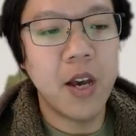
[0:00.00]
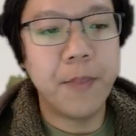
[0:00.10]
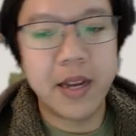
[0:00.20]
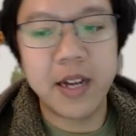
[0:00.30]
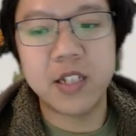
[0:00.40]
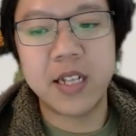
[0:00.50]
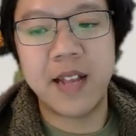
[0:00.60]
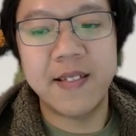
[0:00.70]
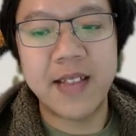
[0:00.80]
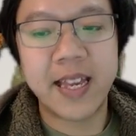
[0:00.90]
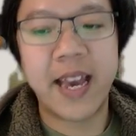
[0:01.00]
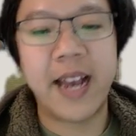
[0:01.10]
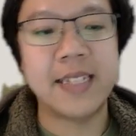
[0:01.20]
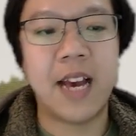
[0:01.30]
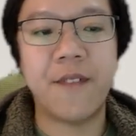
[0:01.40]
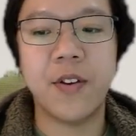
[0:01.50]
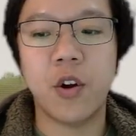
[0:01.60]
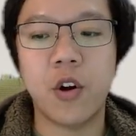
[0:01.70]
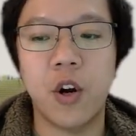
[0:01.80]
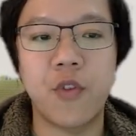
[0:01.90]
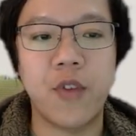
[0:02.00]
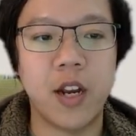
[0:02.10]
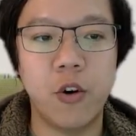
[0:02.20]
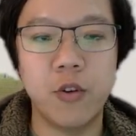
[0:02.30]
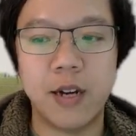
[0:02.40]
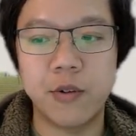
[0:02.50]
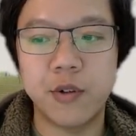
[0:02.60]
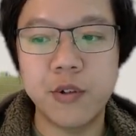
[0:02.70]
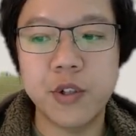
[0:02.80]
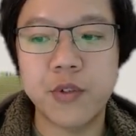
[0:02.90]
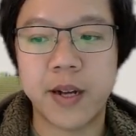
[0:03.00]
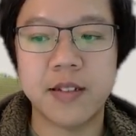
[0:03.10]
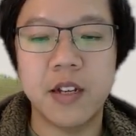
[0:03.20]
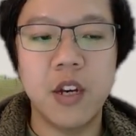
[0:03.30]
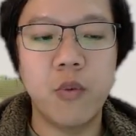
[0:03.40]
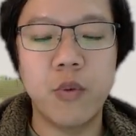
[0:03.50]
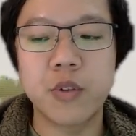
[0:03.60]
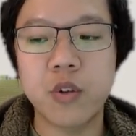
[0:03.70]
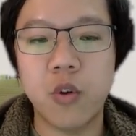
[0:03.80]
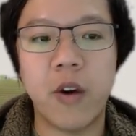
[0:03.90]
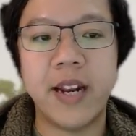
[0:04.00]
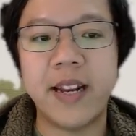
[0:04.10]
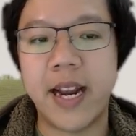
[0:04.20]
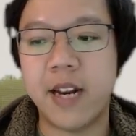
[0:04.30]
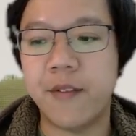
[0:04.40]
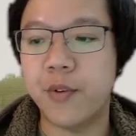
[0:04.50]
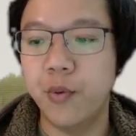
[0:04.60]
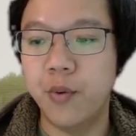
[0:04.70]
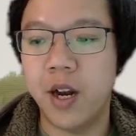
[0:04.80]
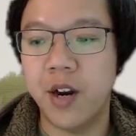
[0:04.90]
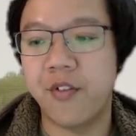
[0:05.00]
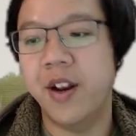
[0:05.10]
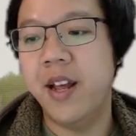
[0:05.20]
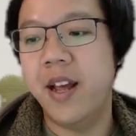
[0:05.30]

Because in that case, having your contract go down 2 tricks will score a negative 200,